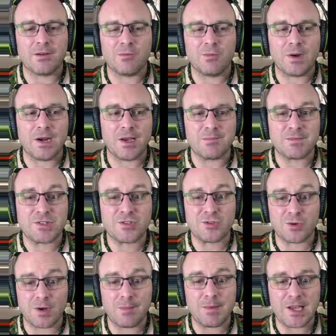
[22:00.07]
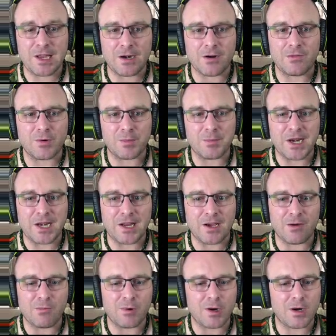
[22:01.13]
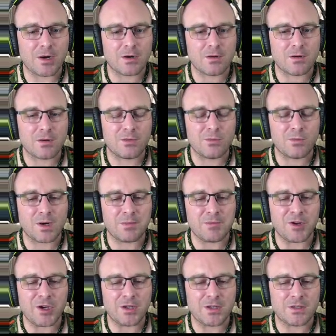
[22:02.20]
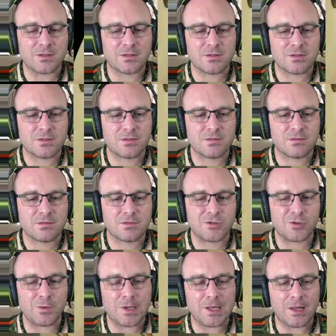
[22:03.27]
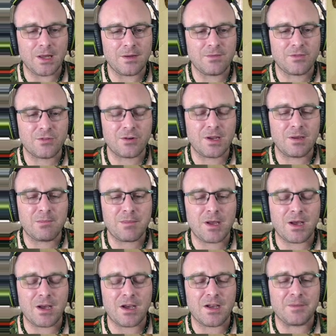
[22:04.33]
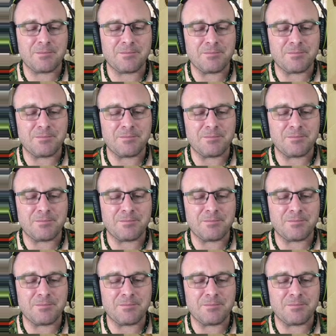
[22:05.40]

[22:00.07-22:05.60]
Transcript: when I'm streaming it over my network, when I'm not doing a live stream, um,